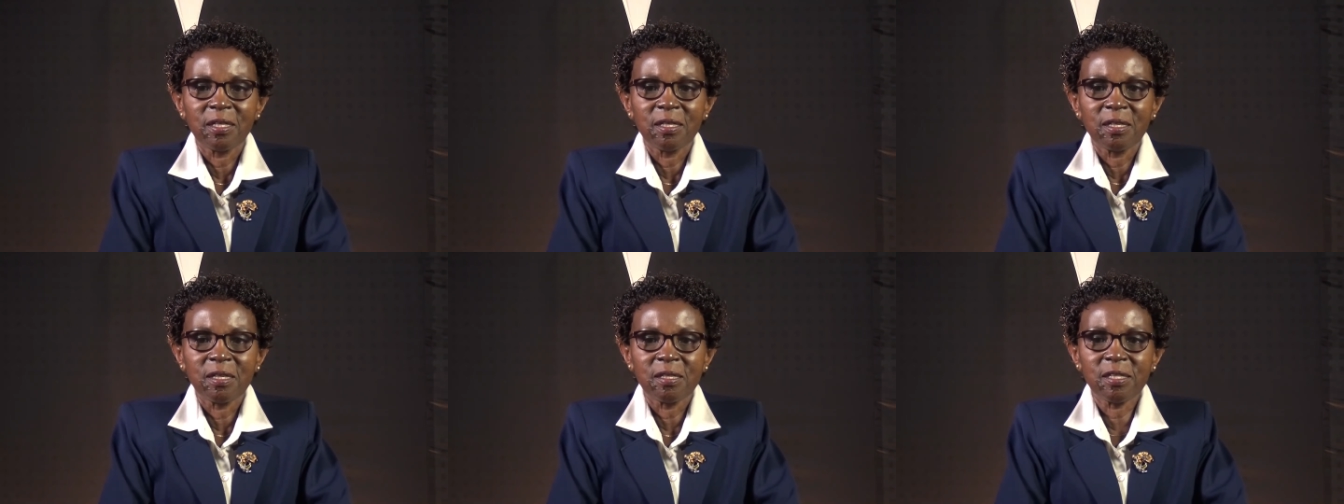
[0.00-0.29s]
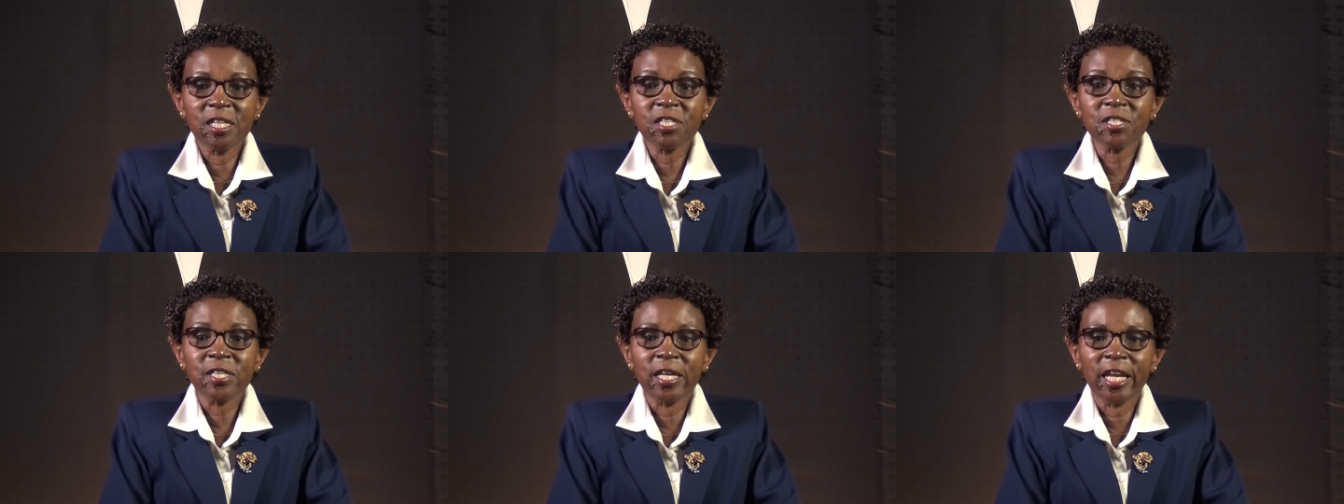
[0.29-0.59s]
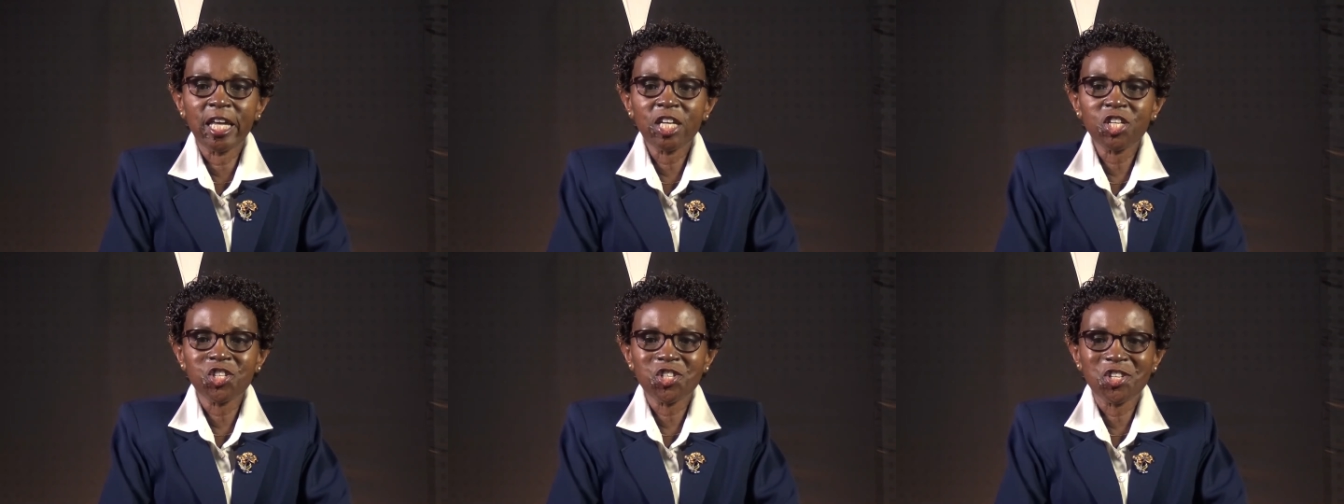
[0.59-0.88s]
This
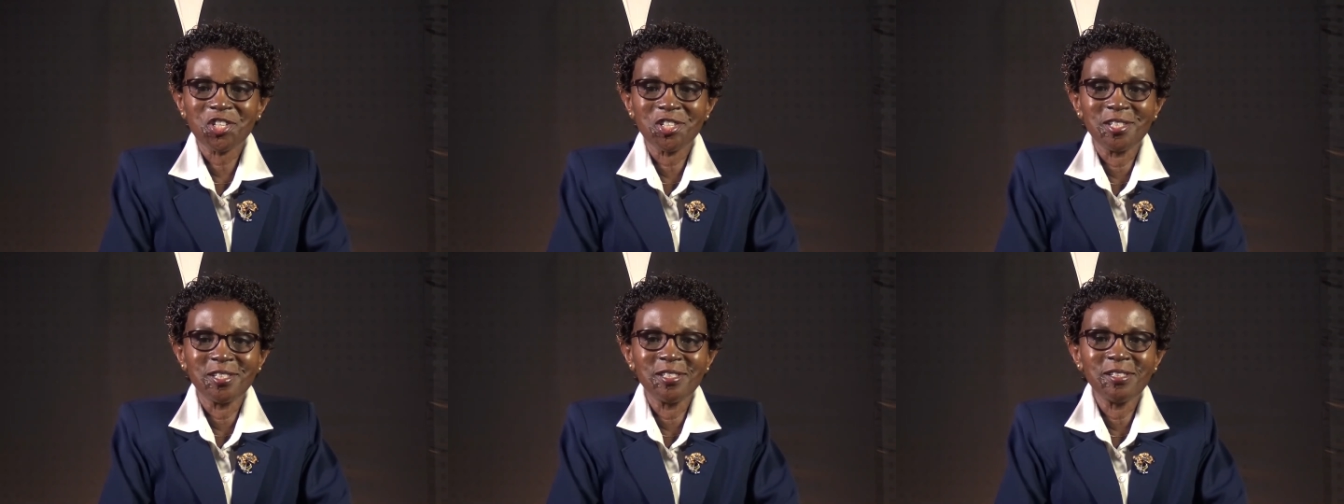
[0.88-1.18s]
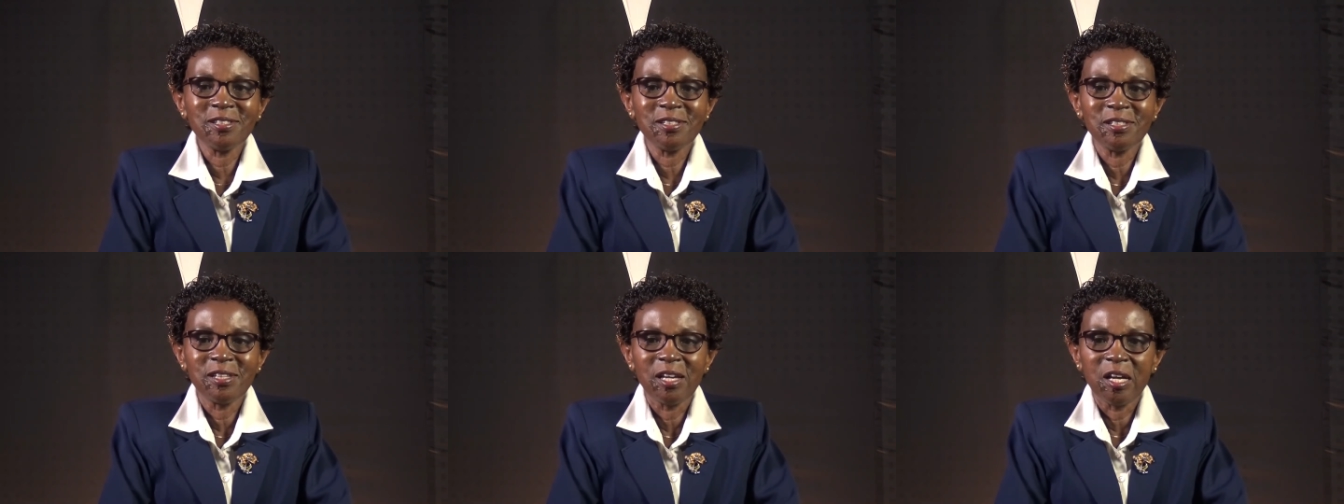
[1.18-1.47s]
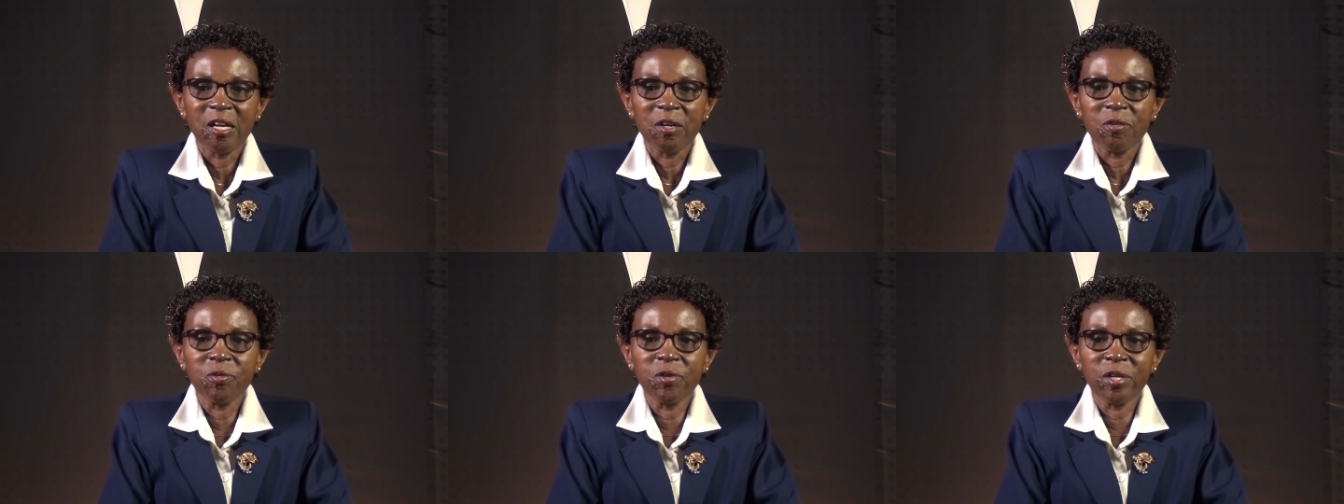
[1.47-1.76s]
selection
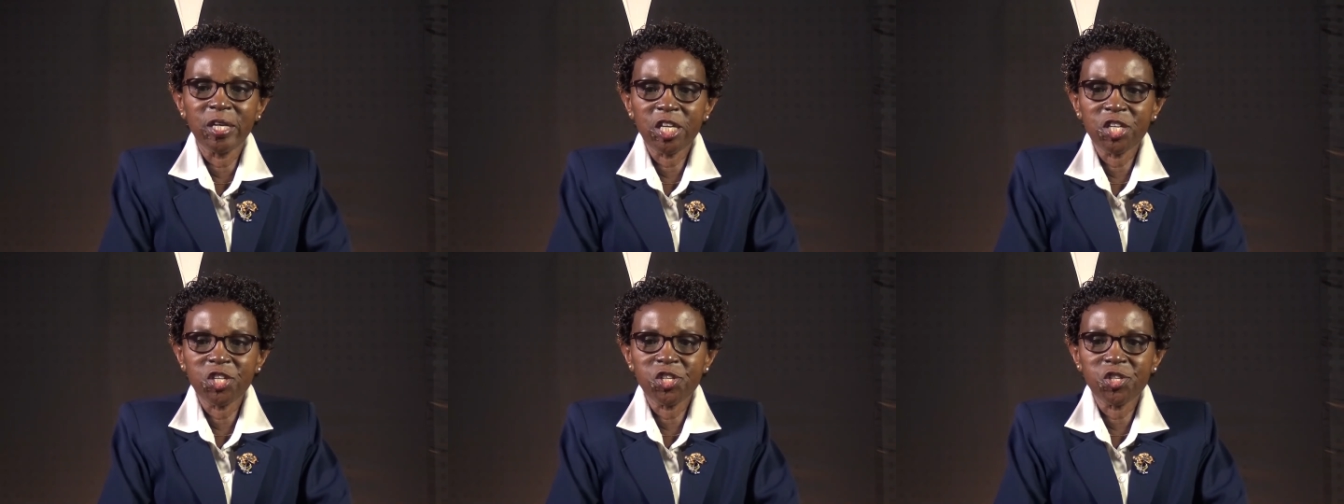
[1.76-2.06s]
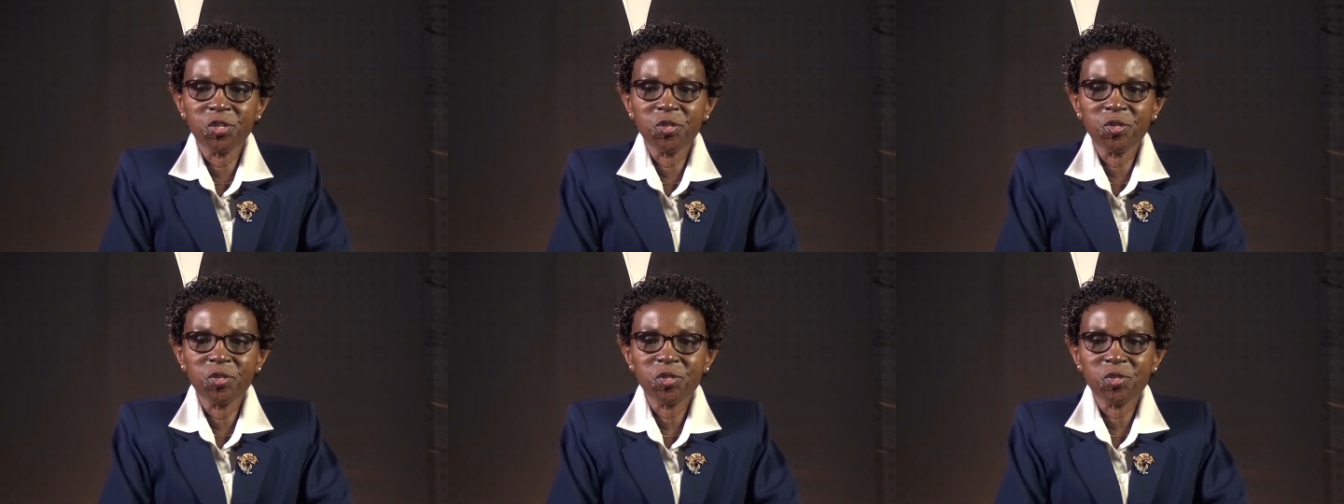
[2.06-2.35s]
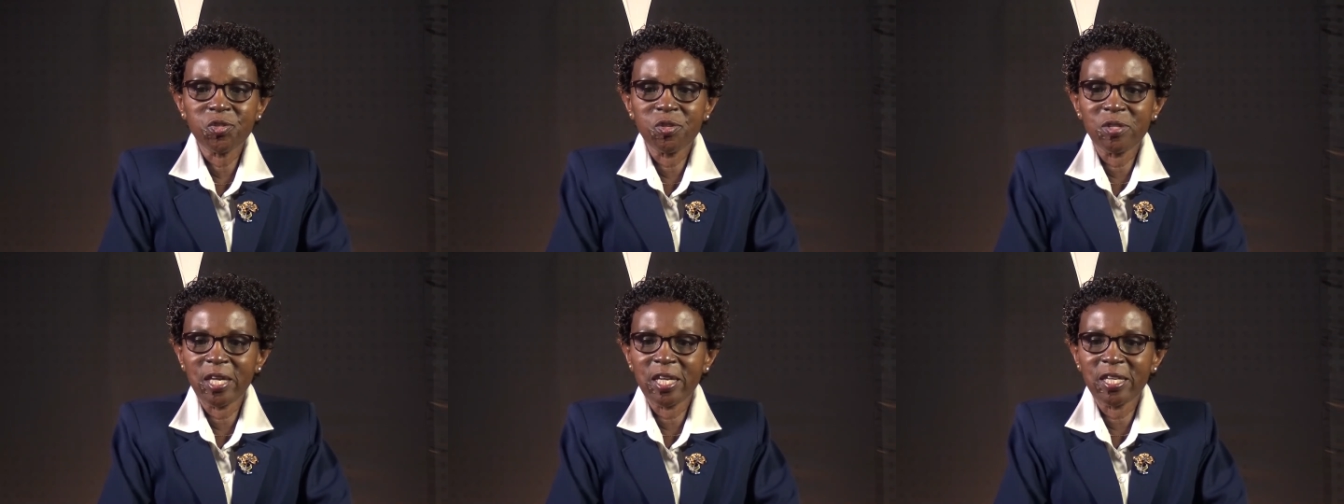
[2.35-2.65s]
will lead you
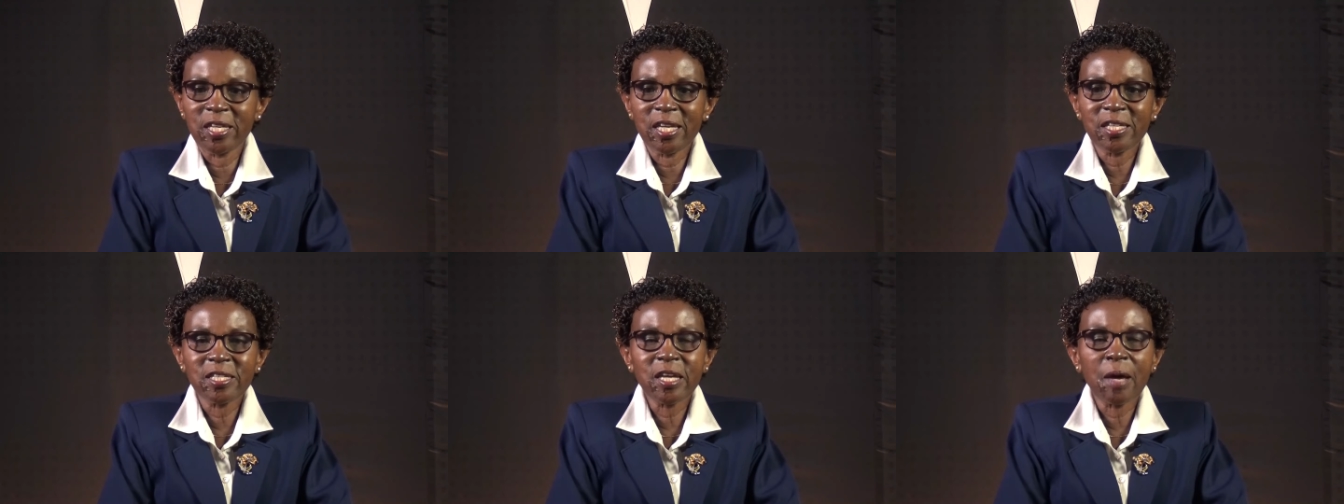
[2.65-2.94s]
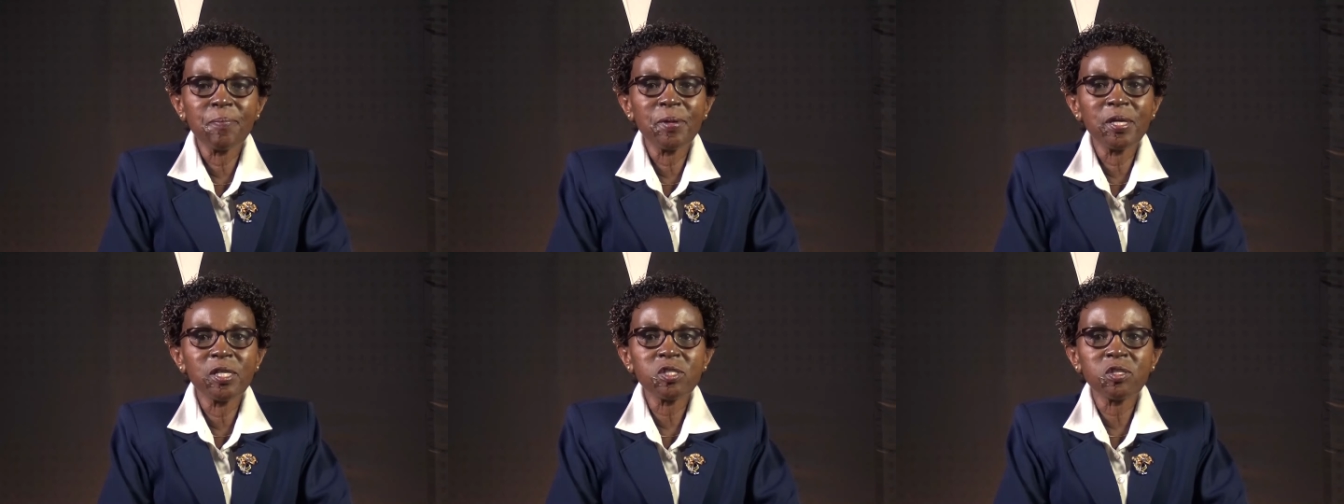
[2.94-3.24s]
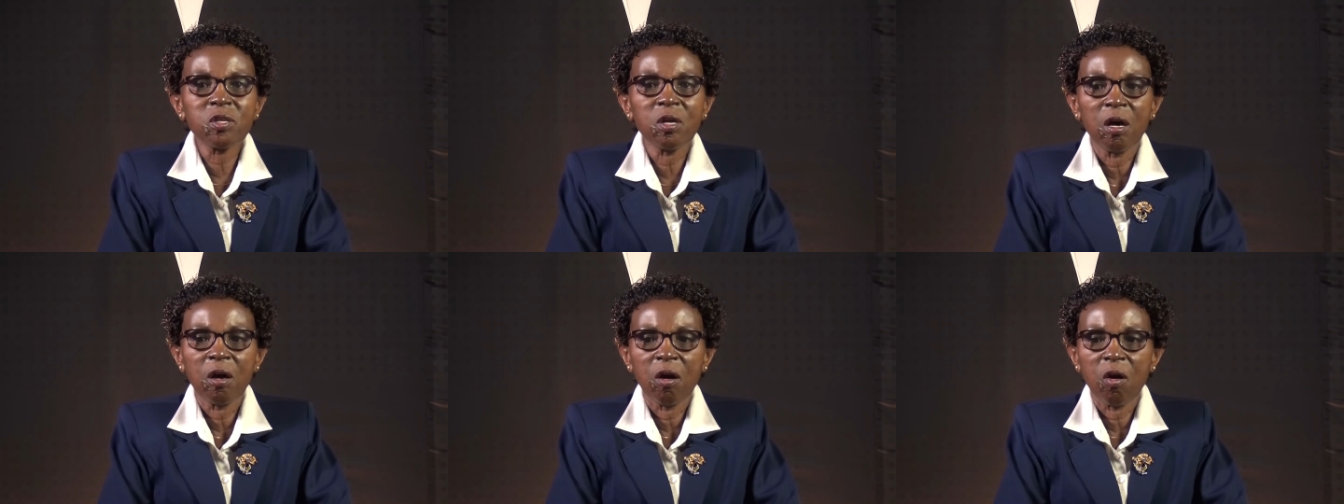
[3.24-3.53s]
to the database
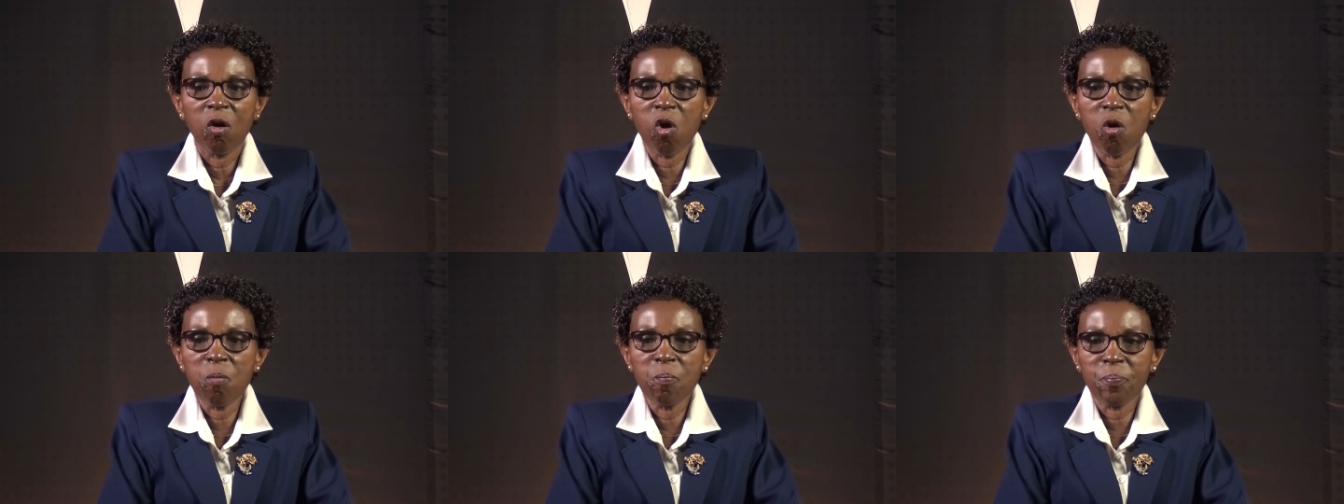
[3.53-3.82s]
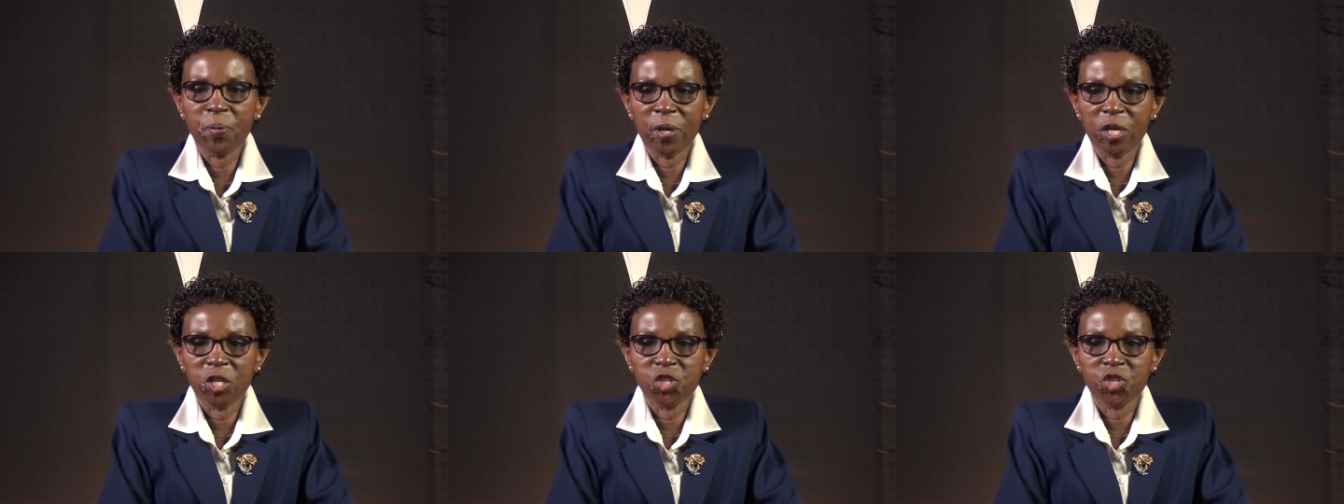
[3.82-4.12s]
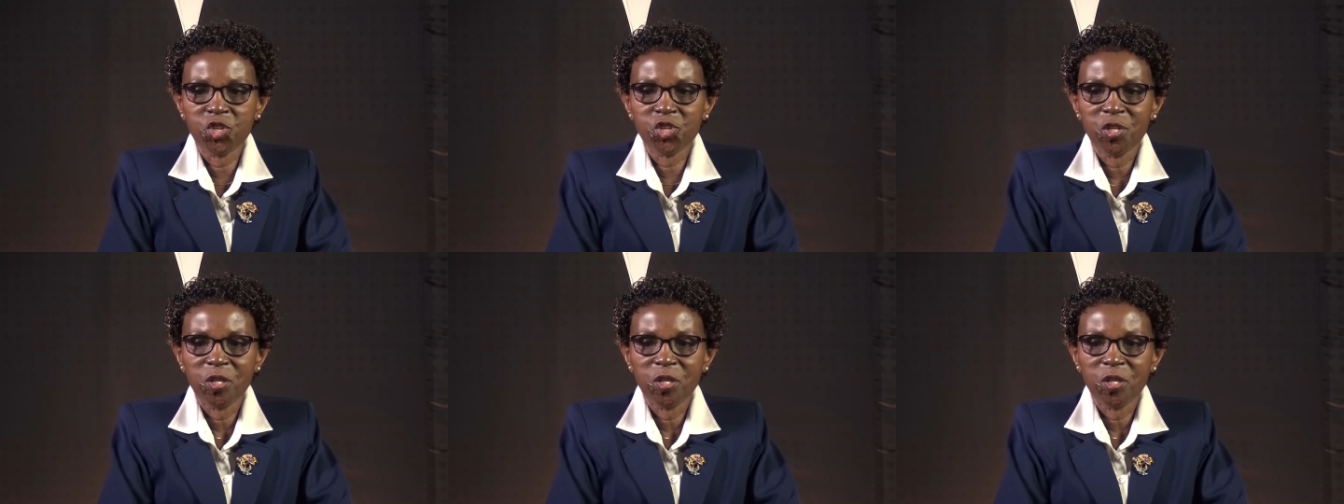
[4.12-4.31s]
homepage